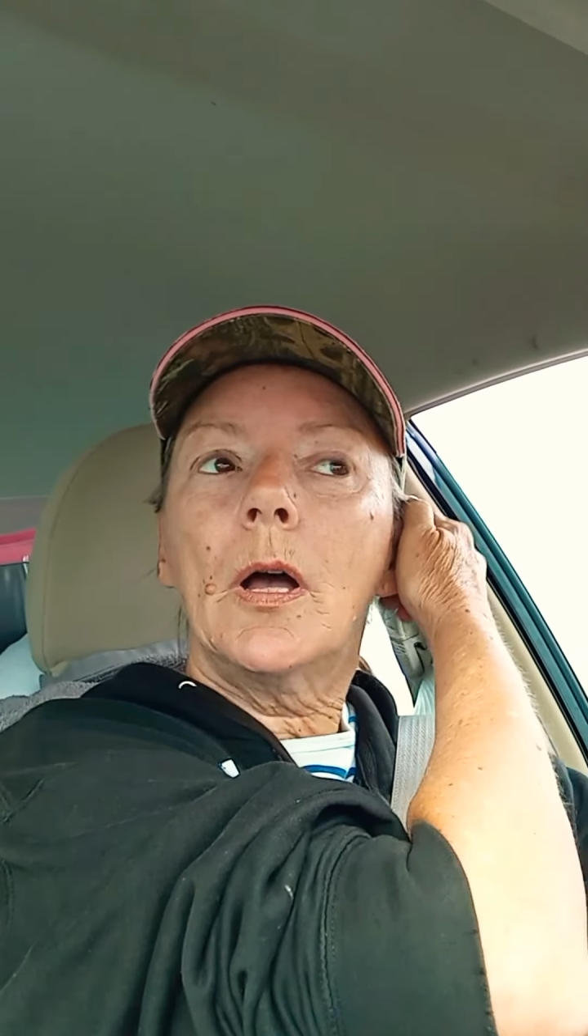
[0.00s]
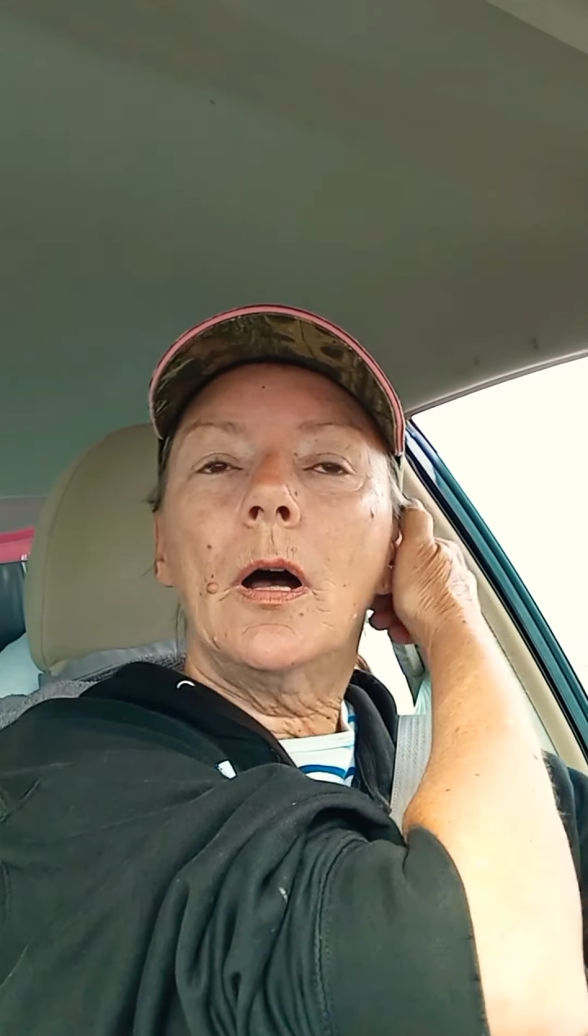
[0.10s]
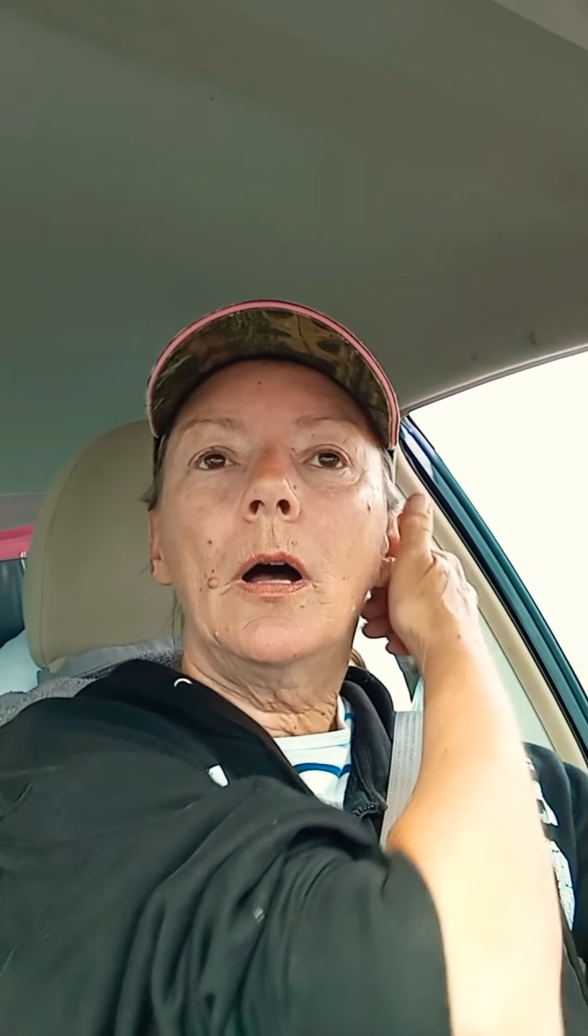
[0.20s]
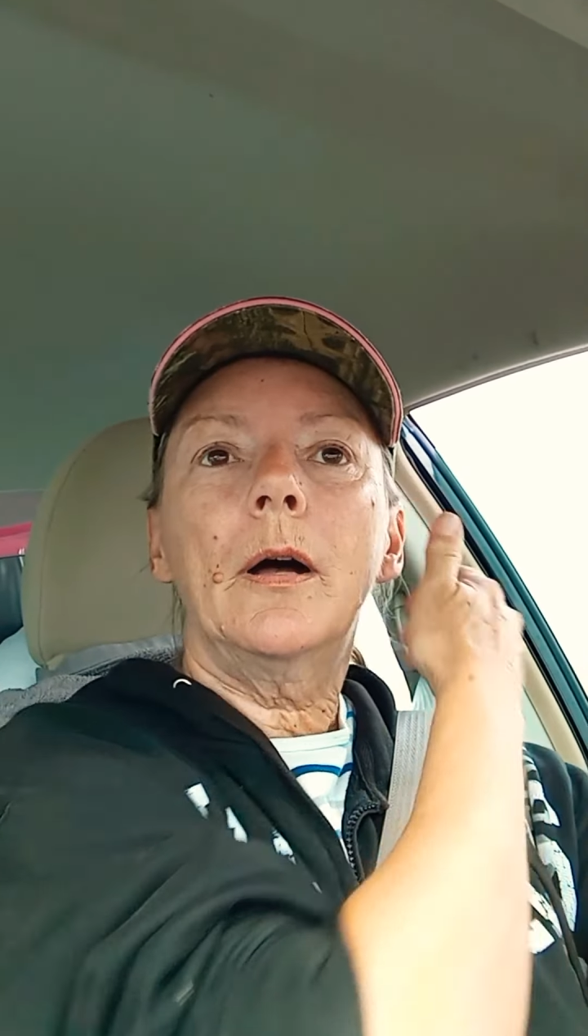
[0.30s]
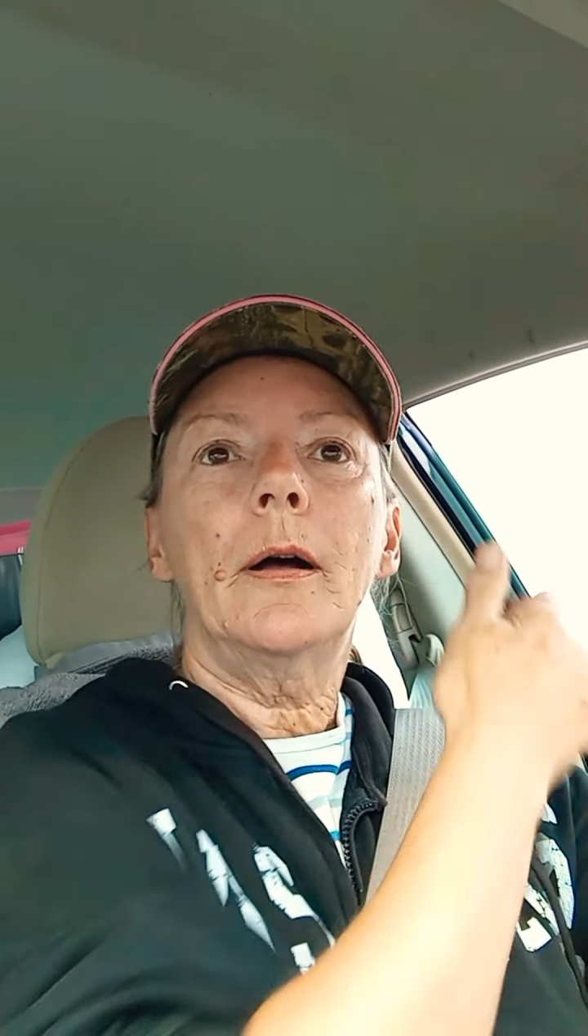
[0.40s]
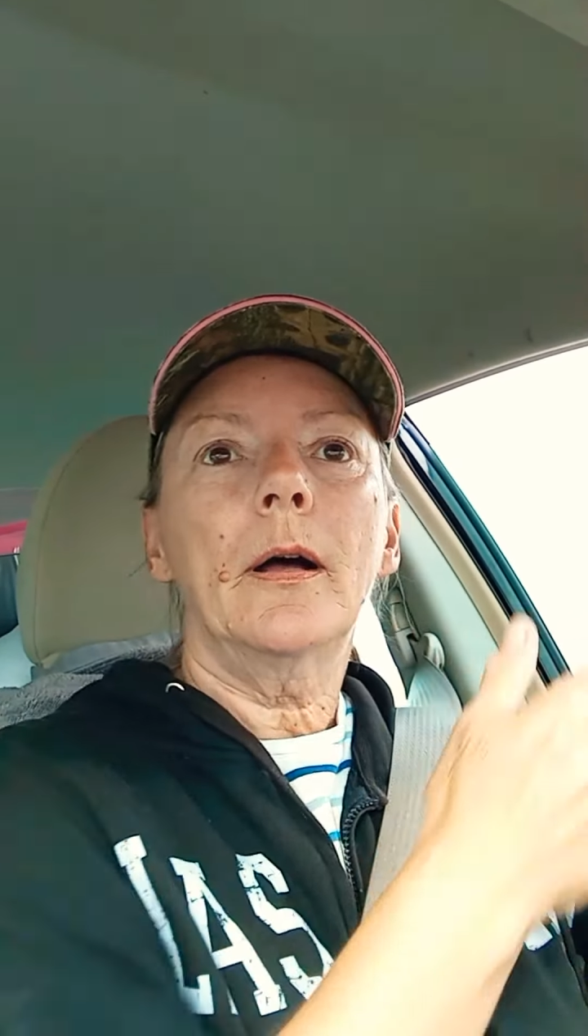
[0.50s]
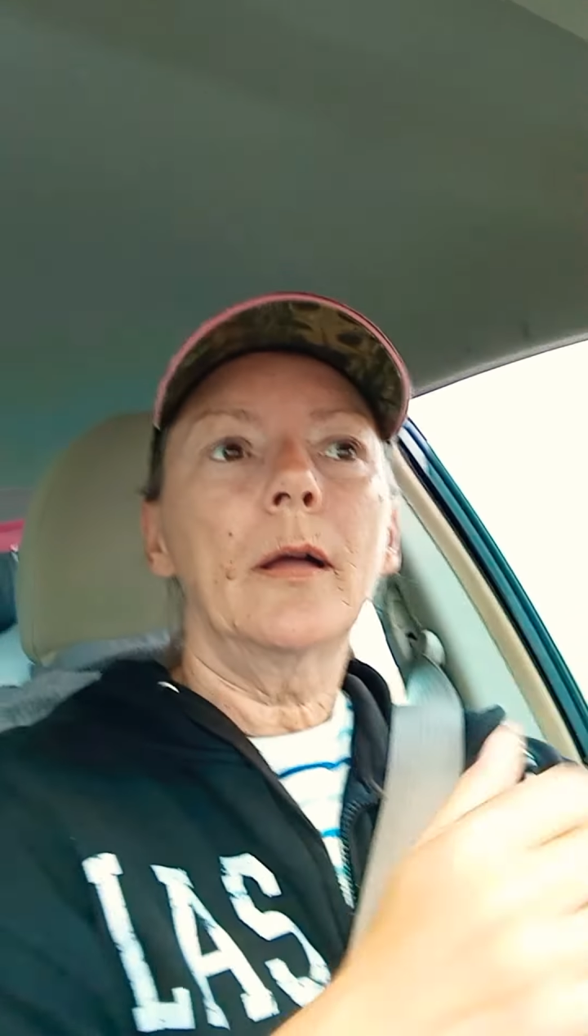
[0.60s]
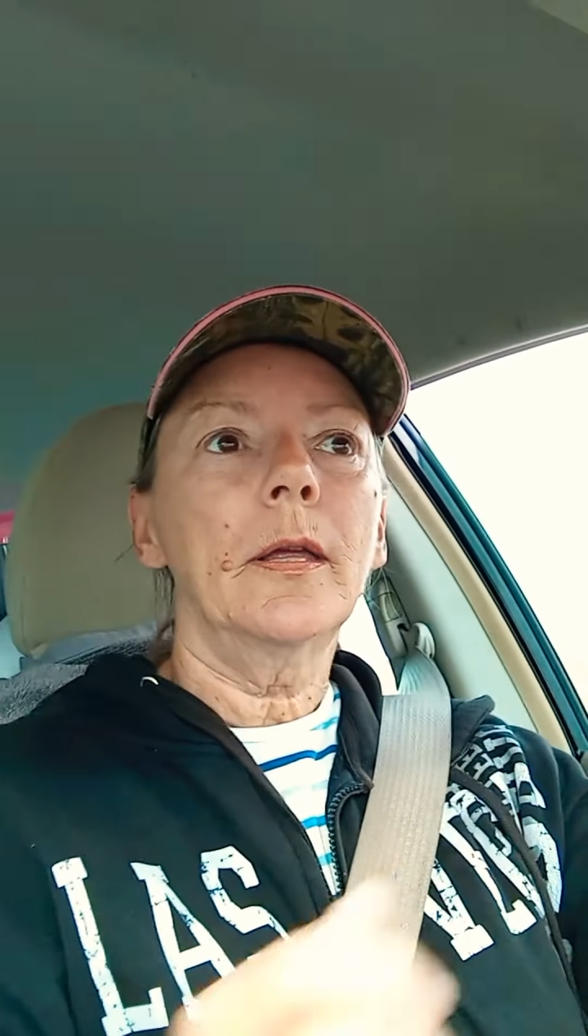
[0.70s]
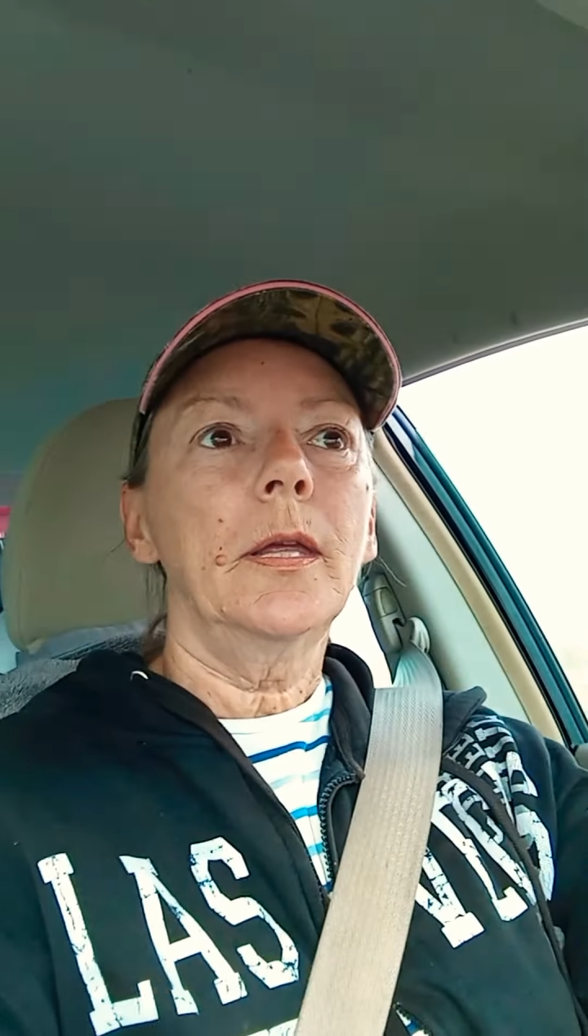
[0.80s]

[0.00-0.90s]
uh,